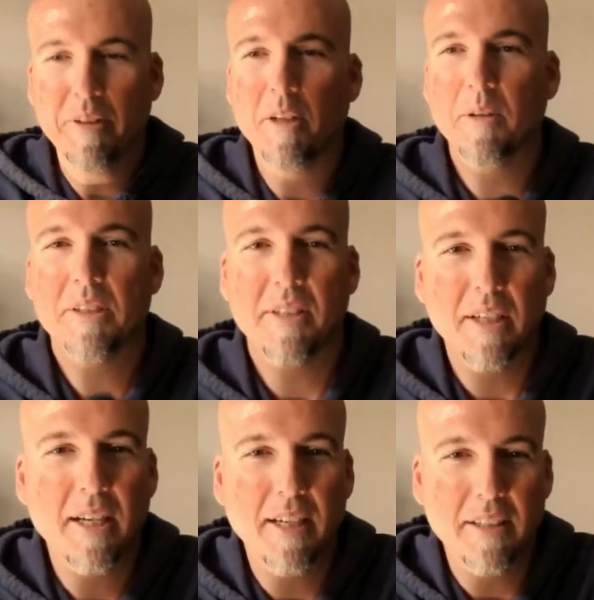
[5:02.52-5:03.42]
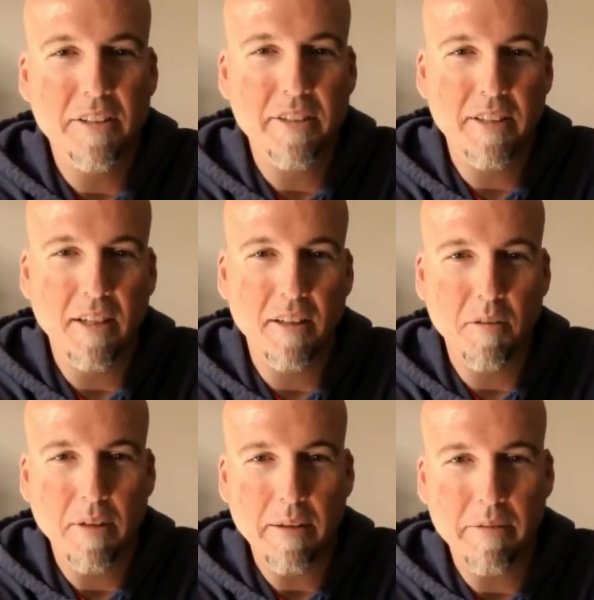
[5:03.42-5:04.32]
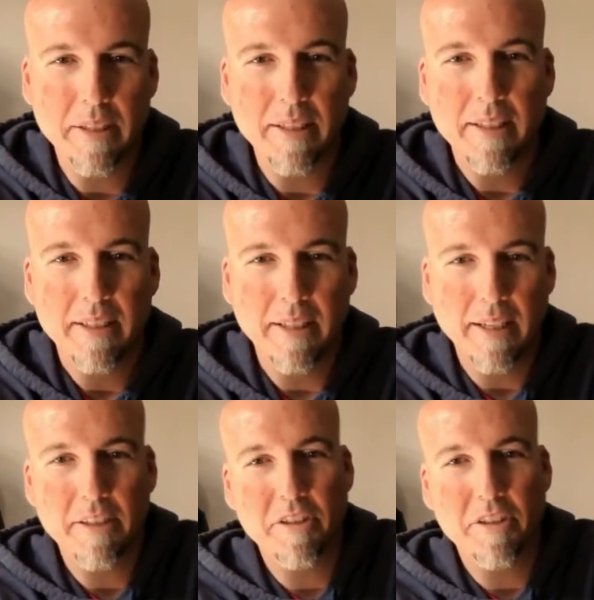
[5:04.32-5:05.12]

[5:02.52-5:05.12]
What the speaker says: edges for each fingertip,